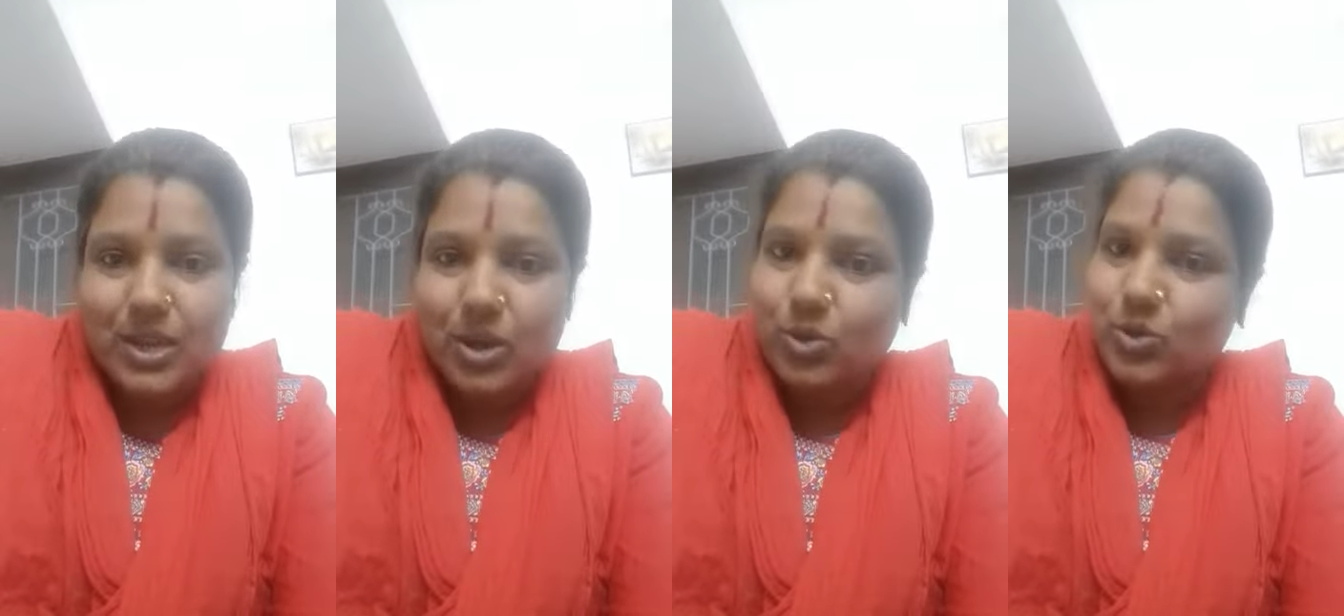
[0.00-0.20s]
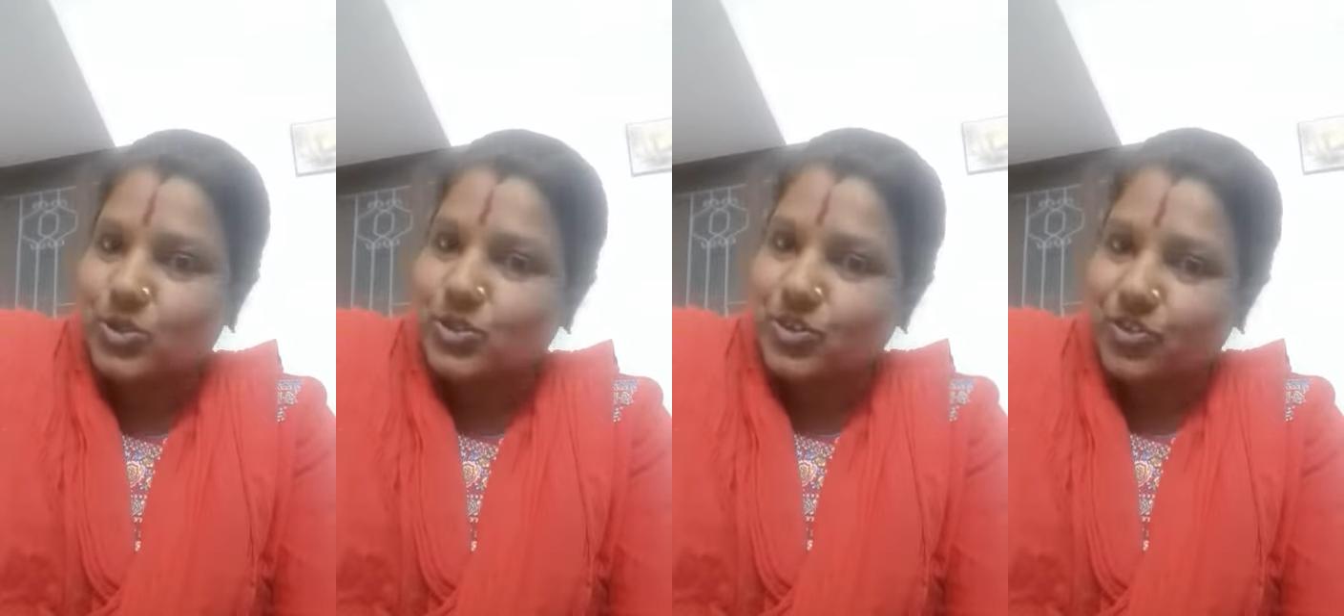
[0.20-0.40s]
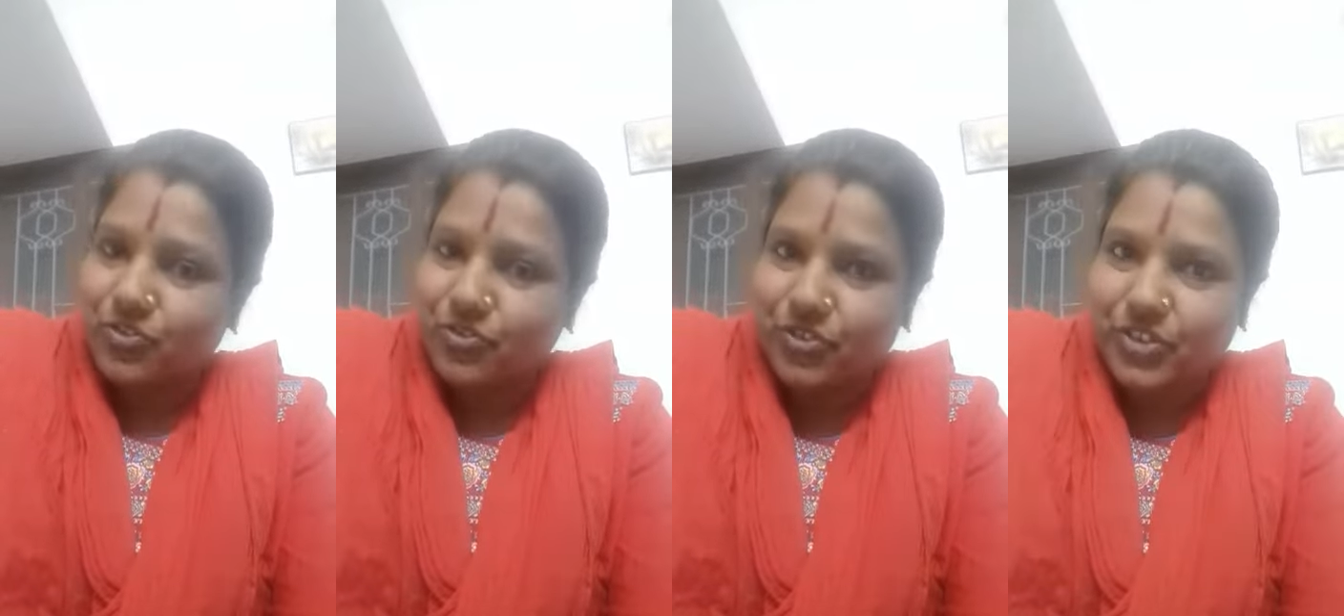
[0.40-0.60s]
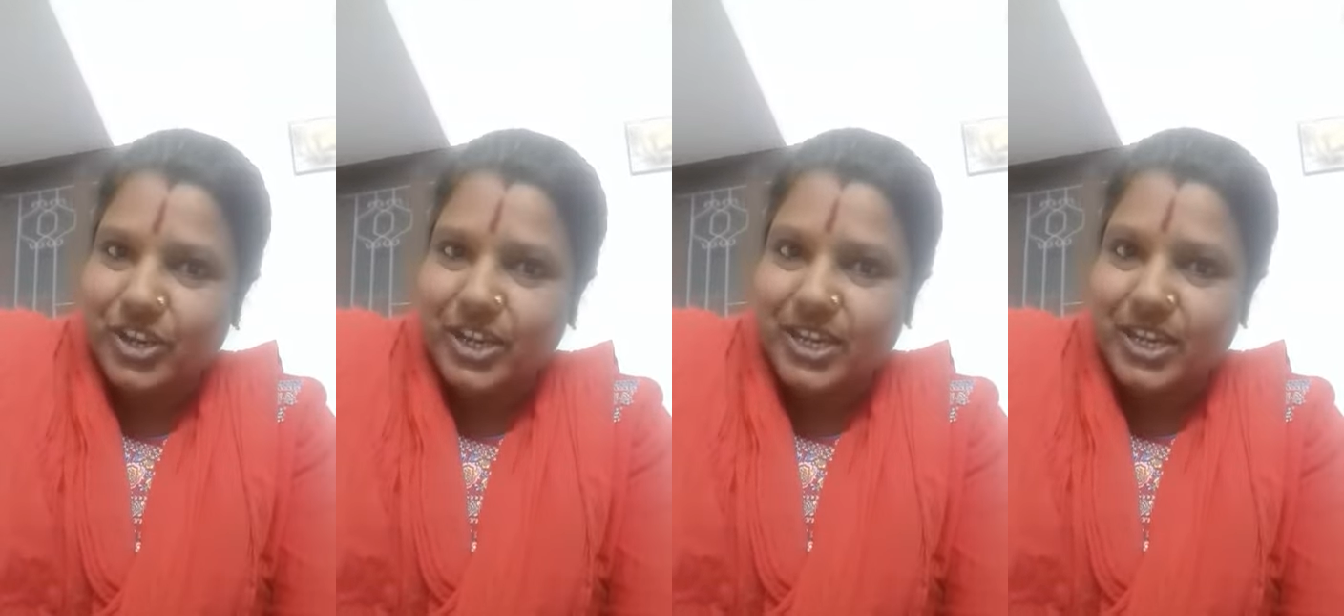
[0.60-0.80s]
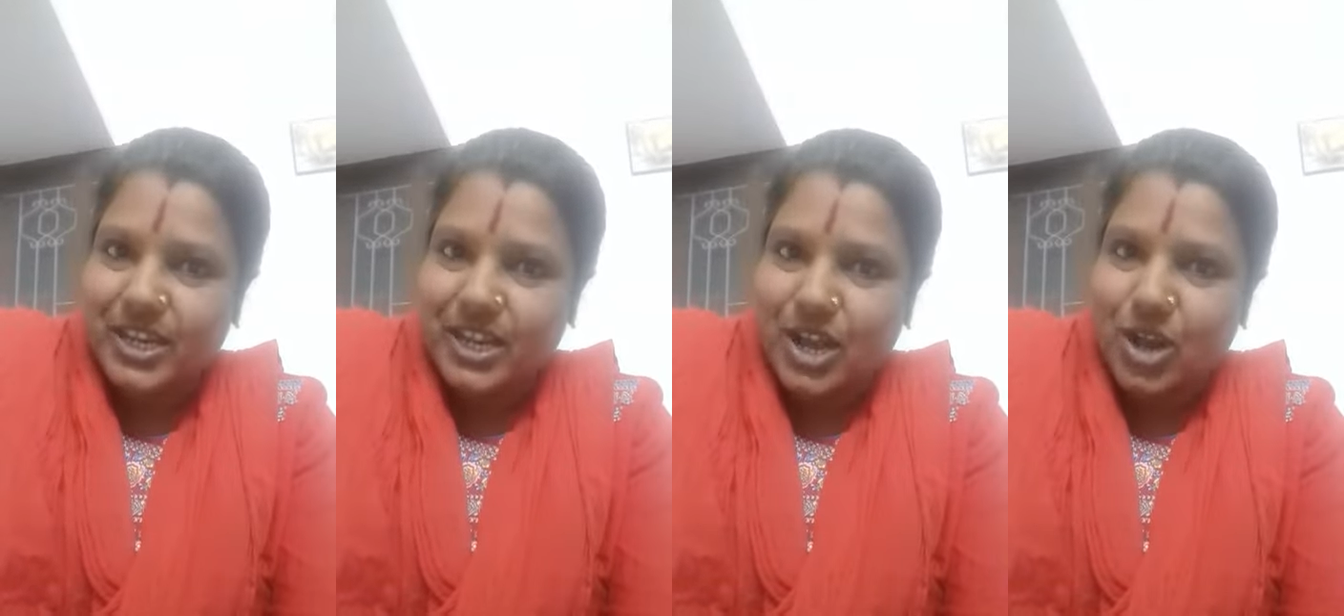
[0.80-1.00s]
out of
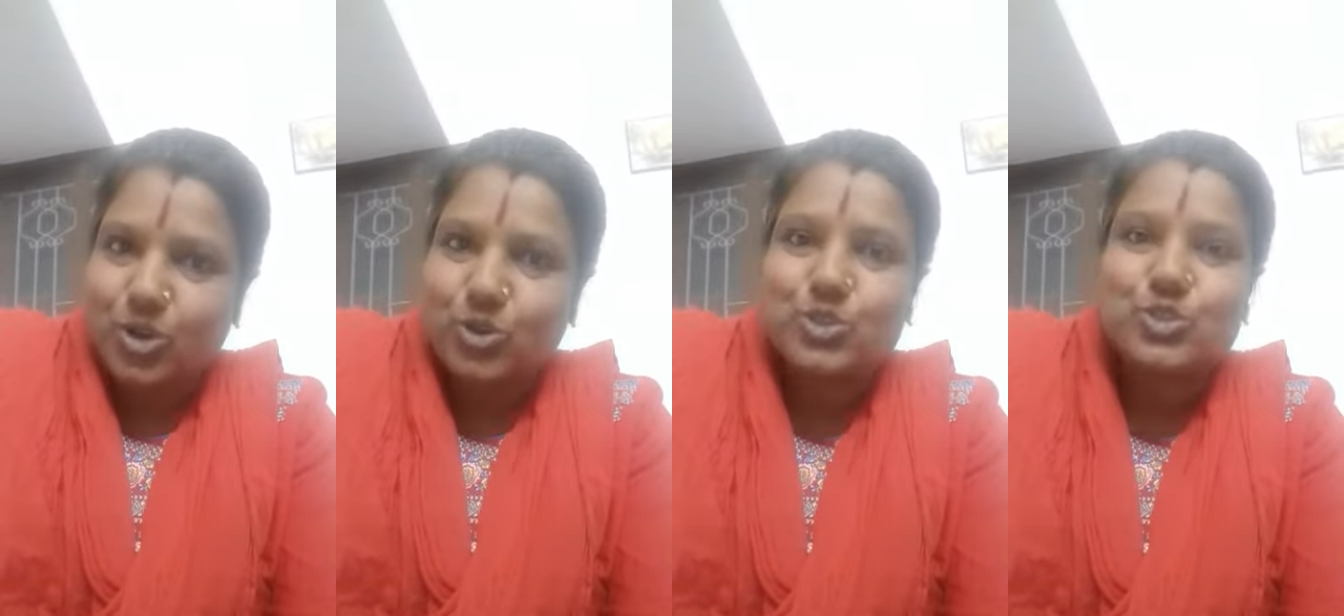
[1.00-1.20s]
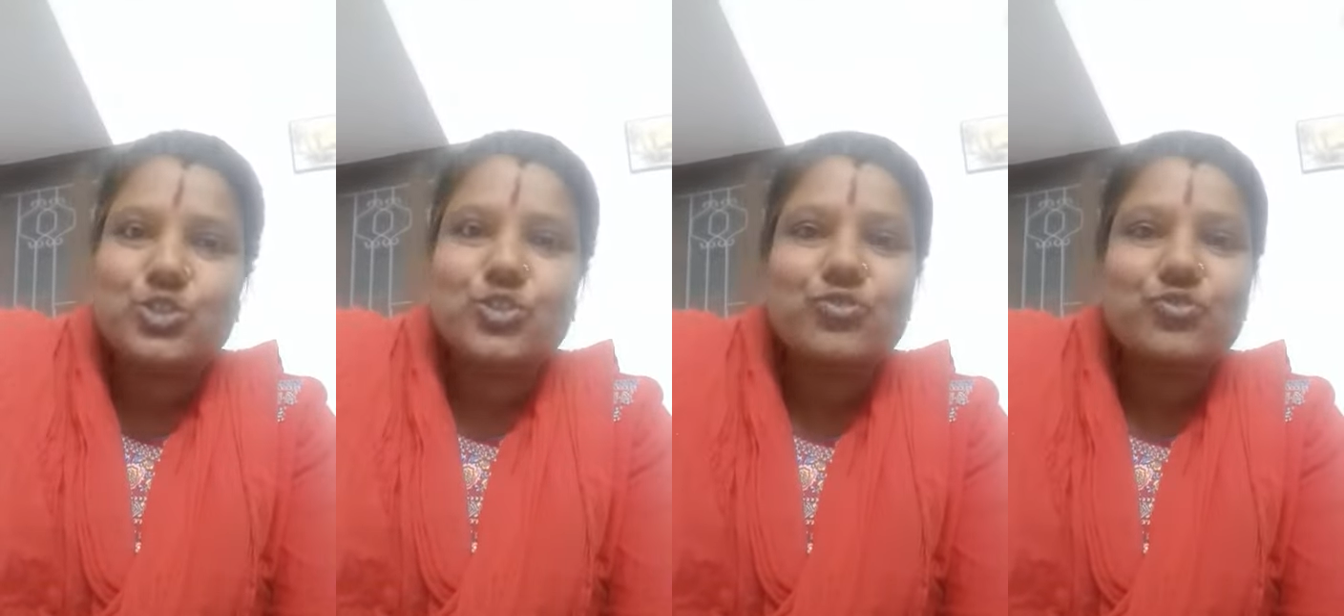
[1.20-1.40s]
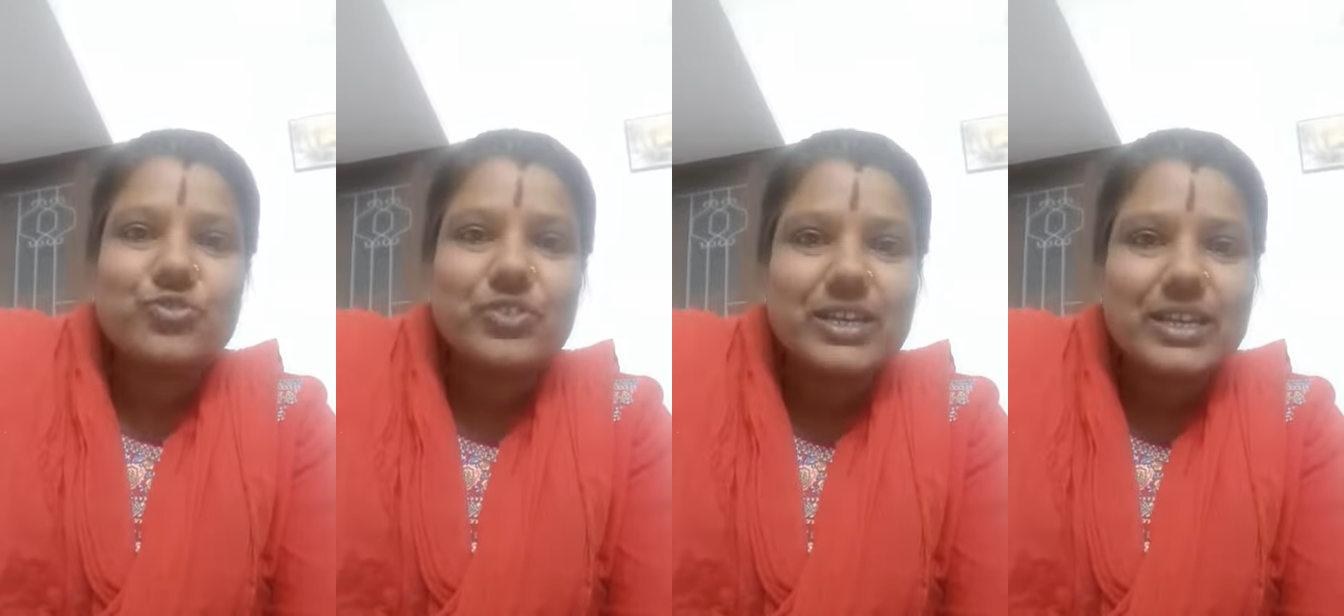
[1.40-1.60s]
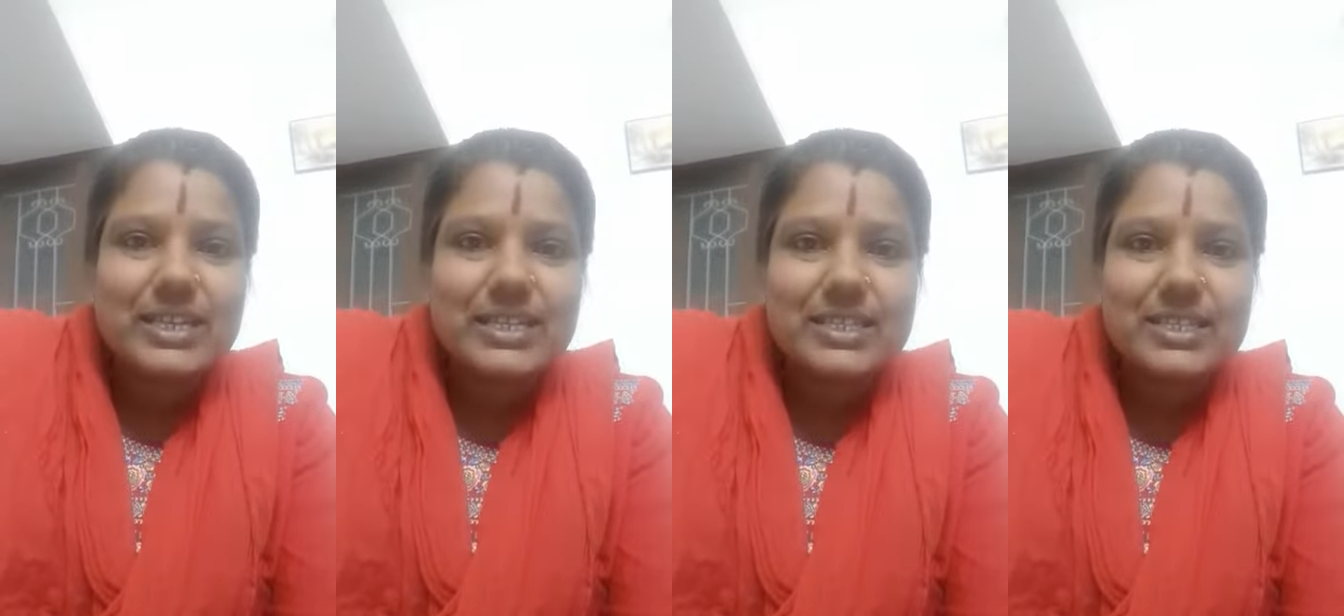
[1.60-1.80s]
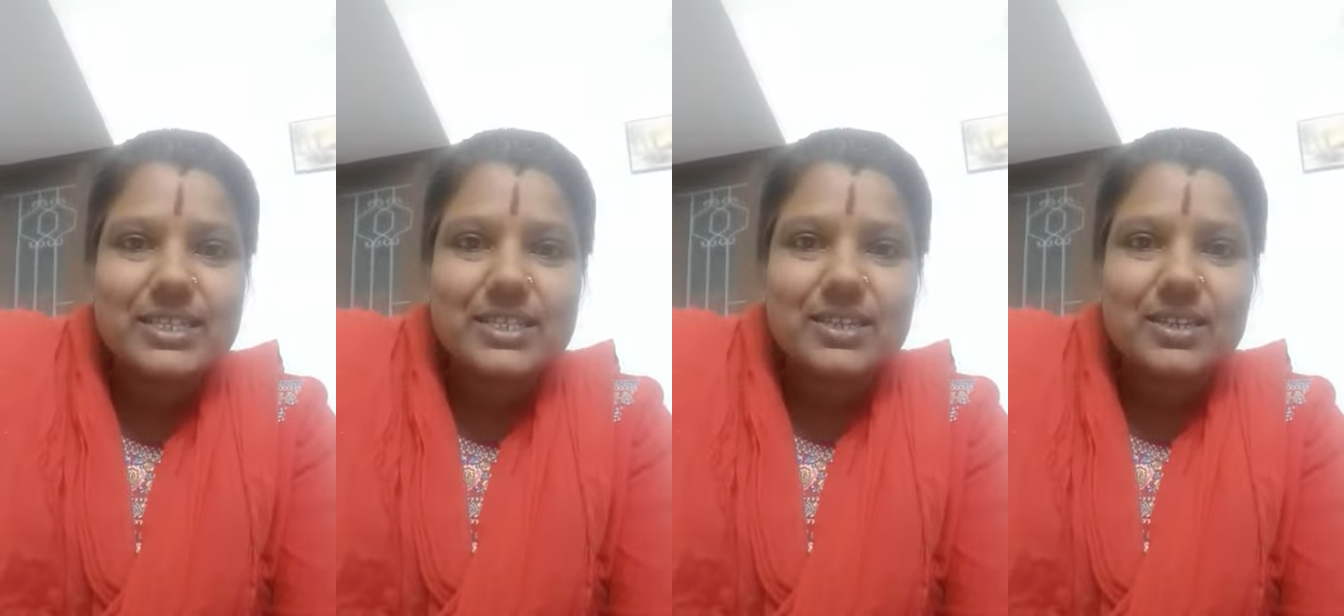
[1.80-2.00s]
fear, out of
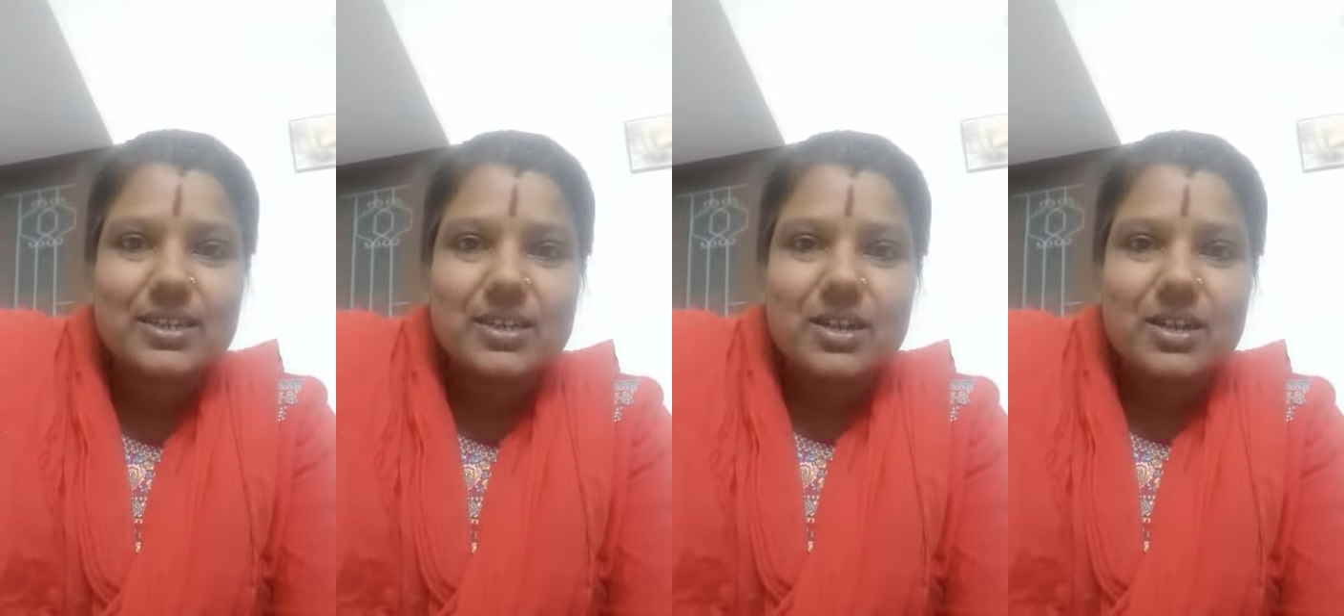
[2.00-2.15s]
guilt,